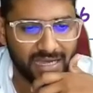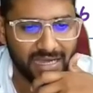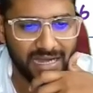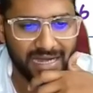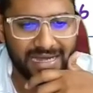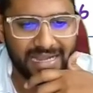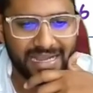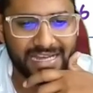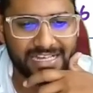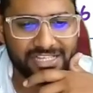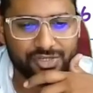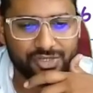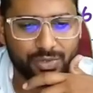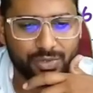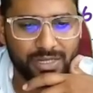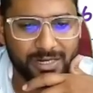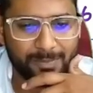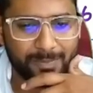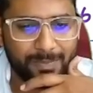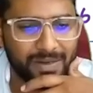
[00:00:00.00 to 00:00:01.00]
And 8
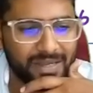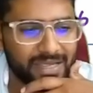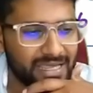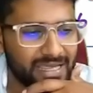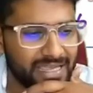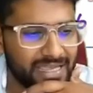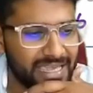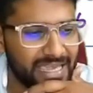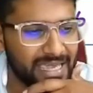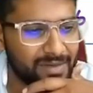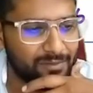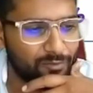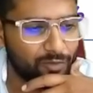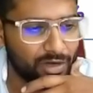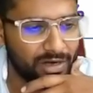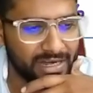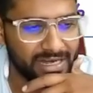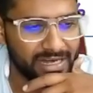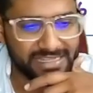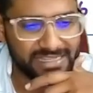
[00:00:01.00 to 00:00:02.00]
students play game
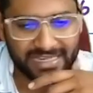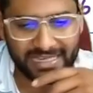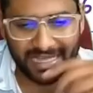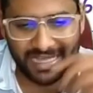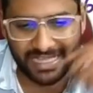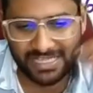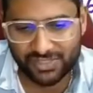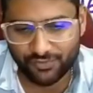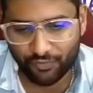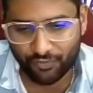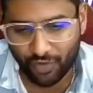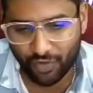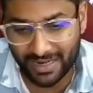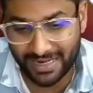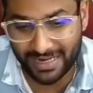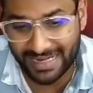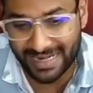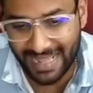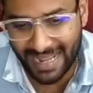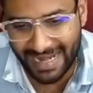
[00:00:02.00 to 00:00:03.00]
1 and 3, guys.
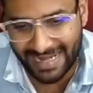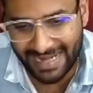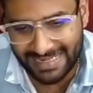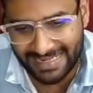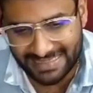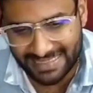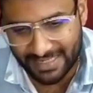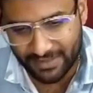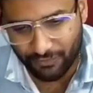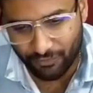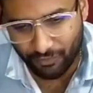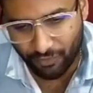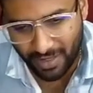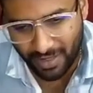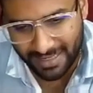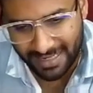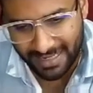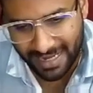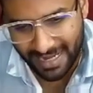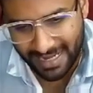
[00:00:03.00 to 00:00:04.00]
1 and 3,
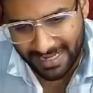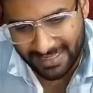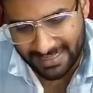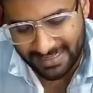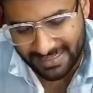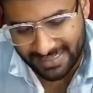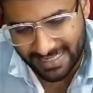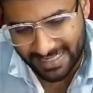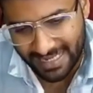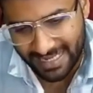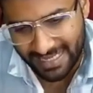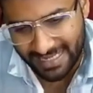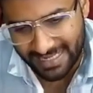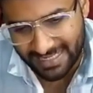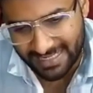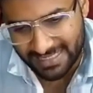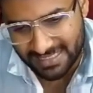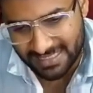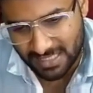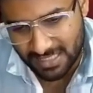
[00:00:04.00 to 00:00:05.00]
1 and 3. Again,
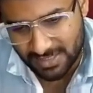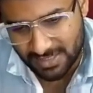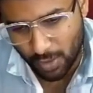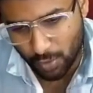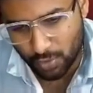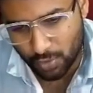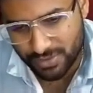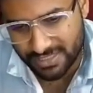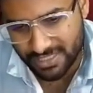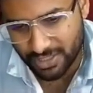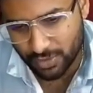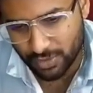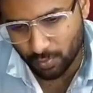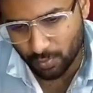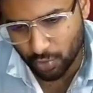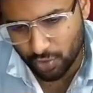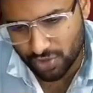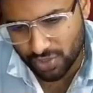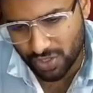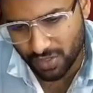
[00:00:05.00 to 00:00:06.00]
it is also outside.
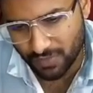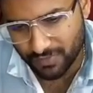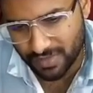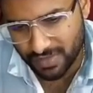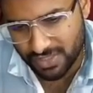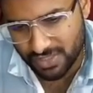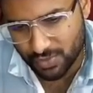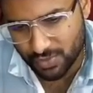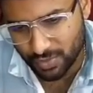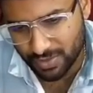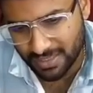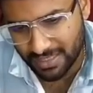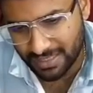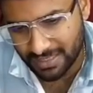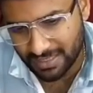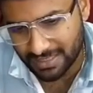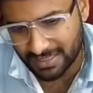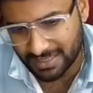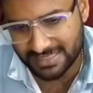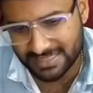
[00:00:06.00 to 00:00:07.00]
Most of the
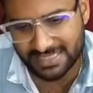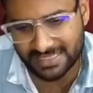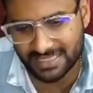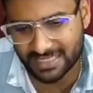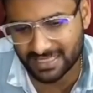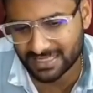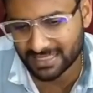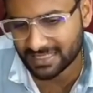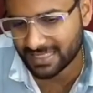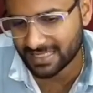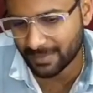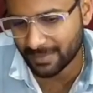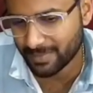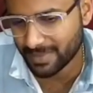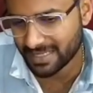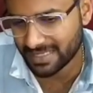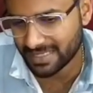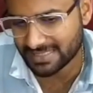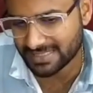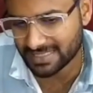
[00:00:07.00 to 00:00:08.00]
students consider that
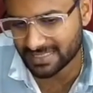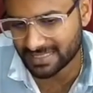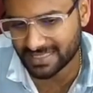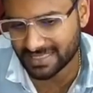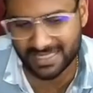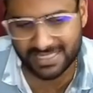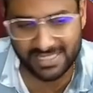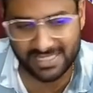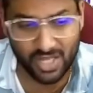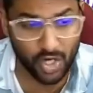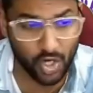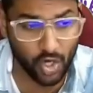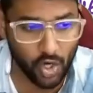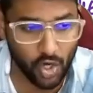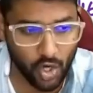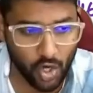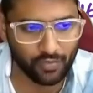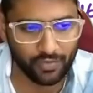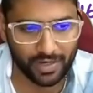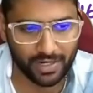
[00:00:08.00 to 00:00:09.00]
number inside. That is a
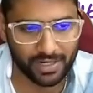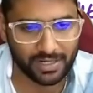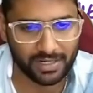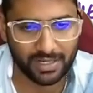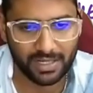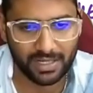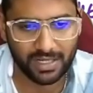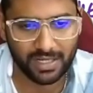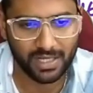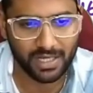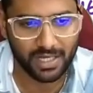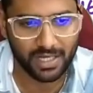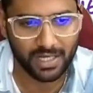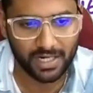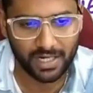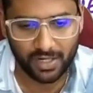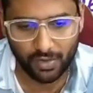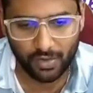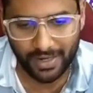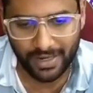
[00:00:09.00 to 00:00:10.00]
wrong one.
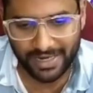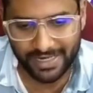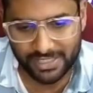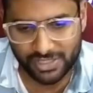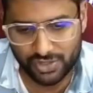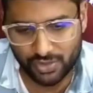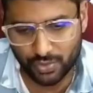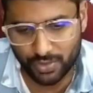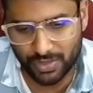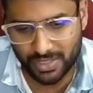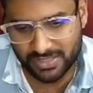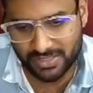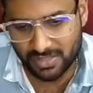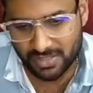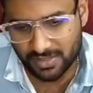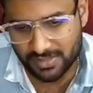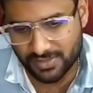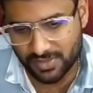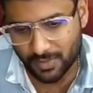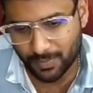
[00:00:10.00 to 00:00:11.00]
Now, 8 students
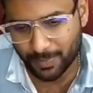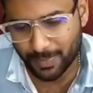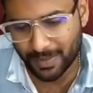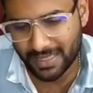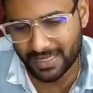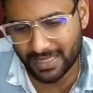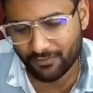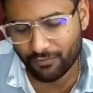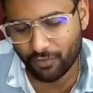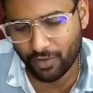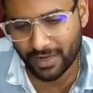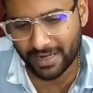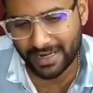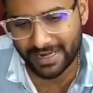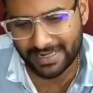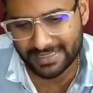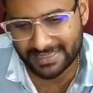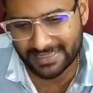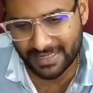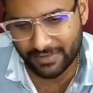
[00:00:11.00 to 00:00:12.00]
also playing 1
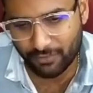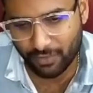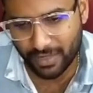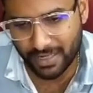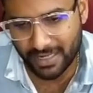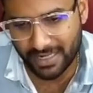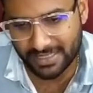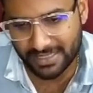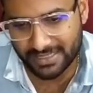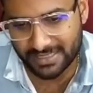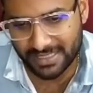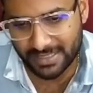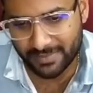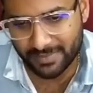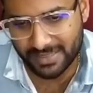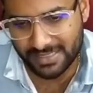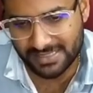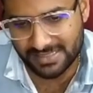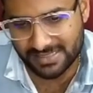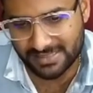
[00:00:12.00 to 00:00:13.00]
and 3. 1 and 3
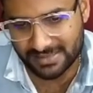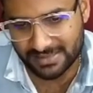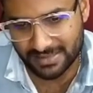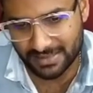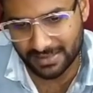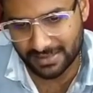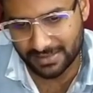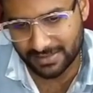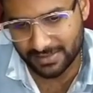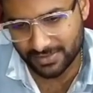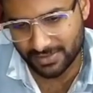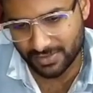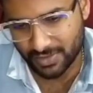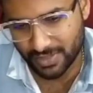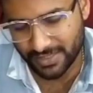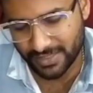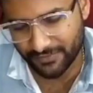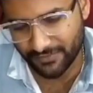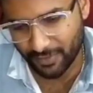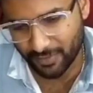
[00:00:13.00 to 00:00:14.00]
means
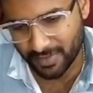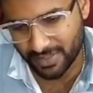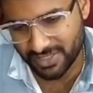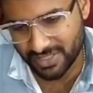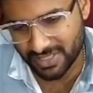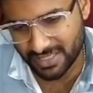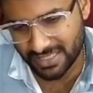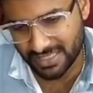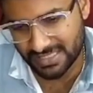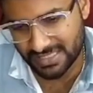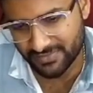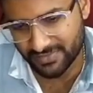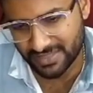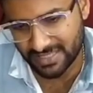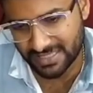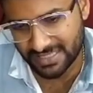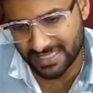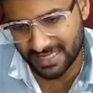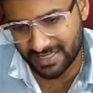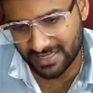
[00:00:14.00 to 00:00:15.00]
the information deals
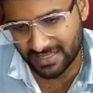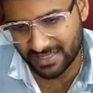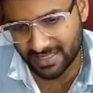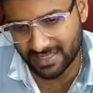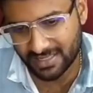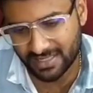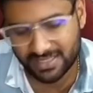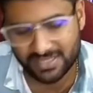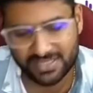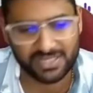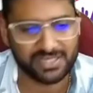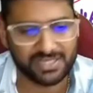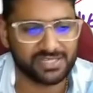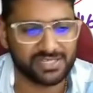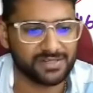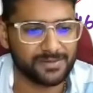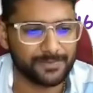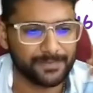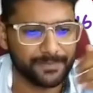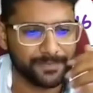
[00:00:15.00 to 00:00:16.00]
with the entire intersection.